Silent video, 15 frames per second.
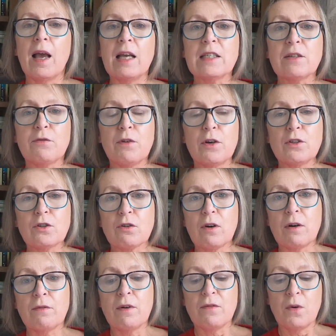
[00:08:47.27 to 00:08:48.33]
is a
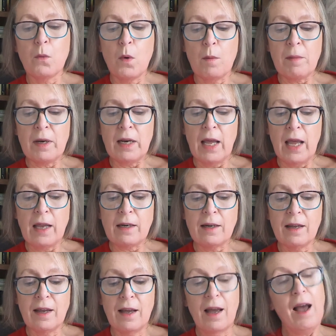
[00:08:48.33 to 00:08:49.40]
photograph of a woman
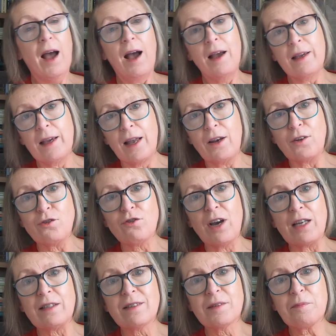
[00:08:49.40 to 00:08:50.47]
in a yellow
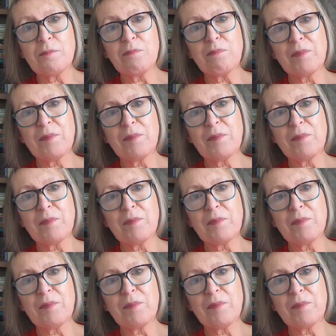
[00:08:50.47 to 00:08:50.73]
dress.